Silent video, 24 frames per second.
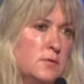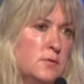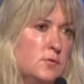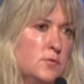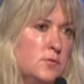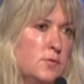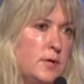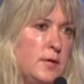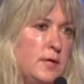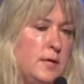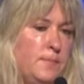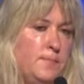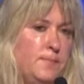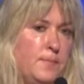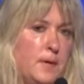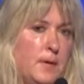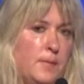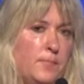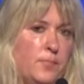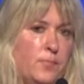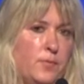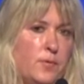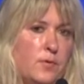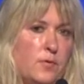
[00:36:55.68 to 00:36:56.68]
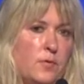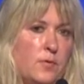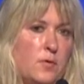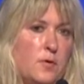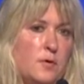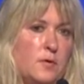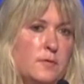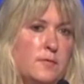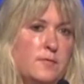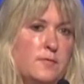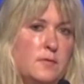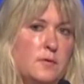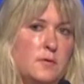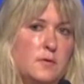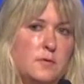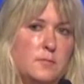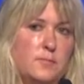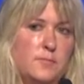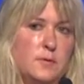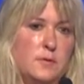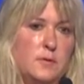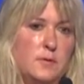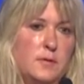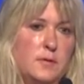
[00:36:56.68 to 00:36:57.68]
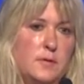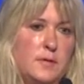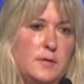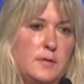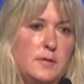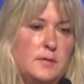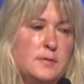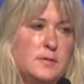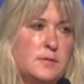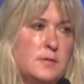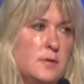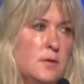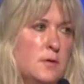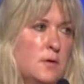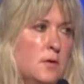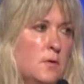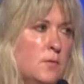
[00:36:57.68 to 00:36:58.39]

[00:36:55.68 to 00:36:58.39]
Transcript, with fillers: to keep up with all the vulnerabilities